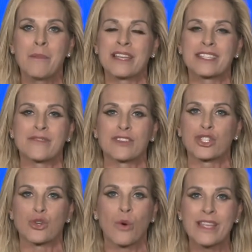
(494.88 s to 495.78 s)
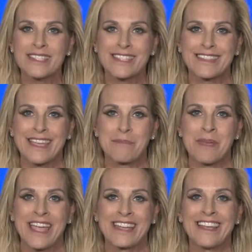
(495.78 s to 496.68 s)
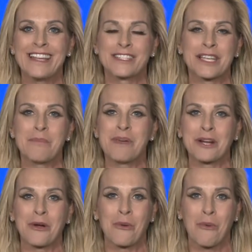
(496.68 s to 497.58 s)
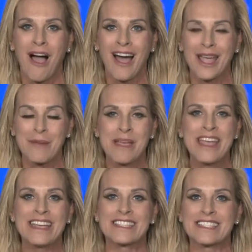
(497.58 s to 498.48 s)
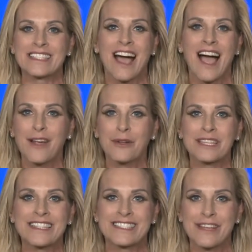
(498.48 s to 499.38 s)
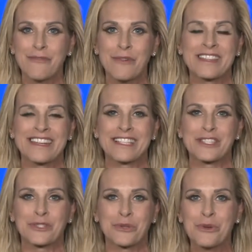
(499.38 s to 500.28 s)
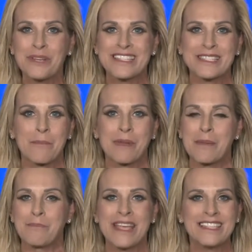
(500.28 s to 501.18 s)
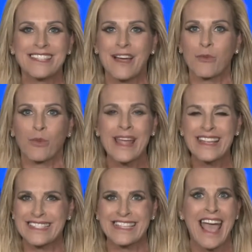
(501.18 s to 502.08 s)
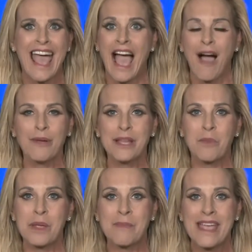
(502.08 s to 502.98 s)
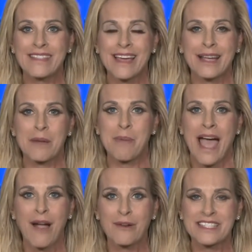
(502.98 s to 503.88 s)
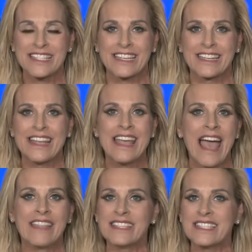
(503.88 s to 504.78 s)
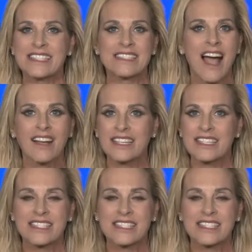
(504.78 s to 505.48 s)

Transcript: because of a choice that they made to commit a crime is entirely different than excluding somebody based on race. How can we make that comparison? And this is not going to